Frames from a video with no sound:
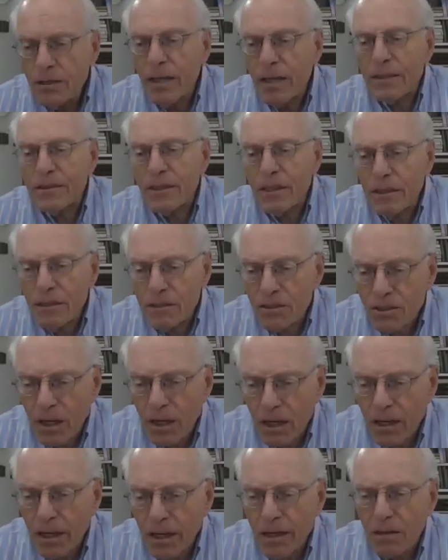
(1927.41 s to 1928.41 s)
that the
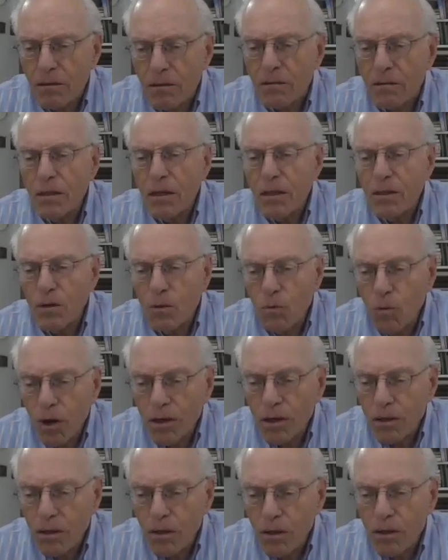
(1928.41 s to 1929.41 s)
sachir, the
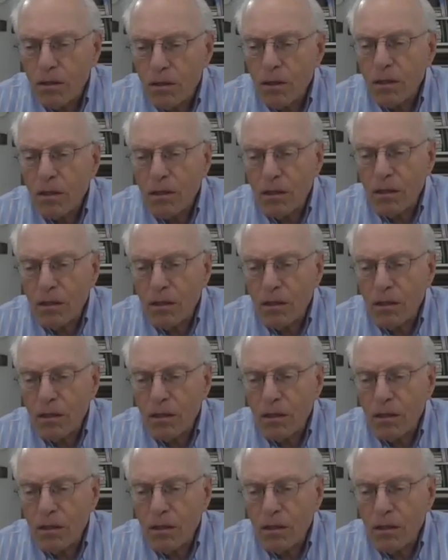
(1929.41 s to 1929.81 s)
worker,